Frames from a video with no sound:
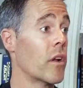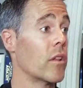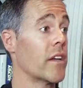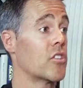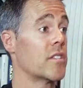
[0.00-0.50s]
their
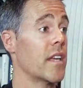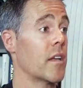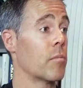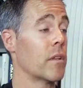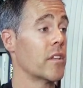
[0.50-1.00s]
legs should stay
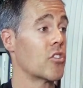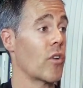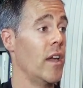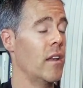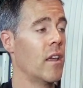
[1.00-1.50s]
completely
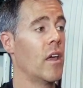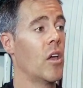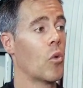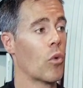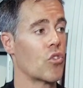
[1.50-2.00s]
straight.
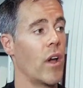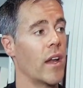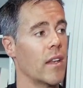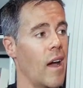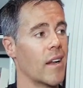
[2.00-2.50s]
We're
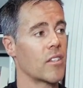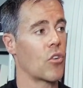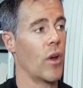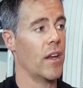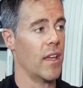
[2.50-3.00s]
trying not to
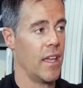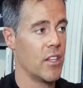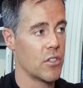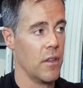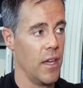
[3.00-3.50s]
create a
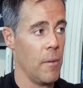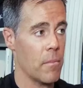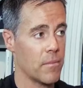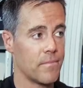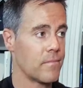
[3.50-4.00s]
hinge in the
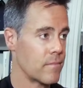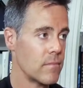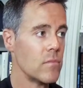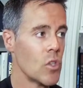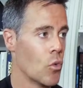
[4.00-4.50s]
hip.
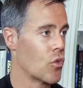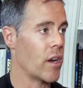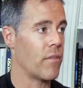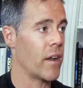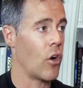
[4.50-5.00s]
We're
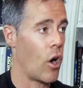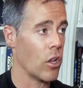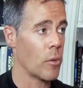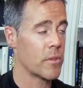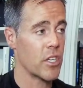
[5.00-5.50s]
trying to find a
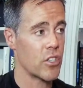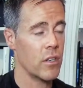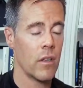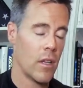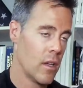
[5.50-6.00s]
hollow
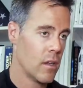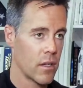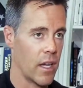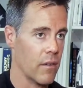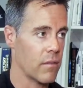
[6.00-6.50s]
position,
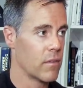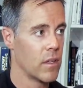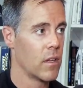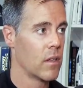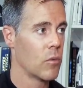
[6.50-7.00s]
kind of
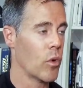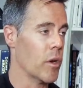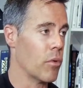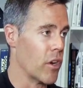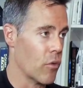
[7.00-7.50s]
where
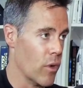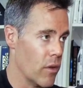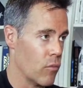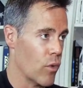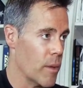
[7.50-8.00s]
you bring your
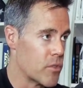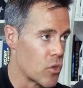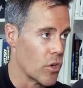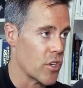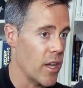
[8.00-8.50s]
ribs
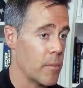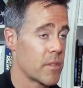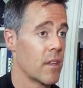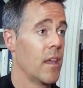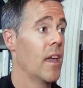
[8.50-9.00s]
towards your hips.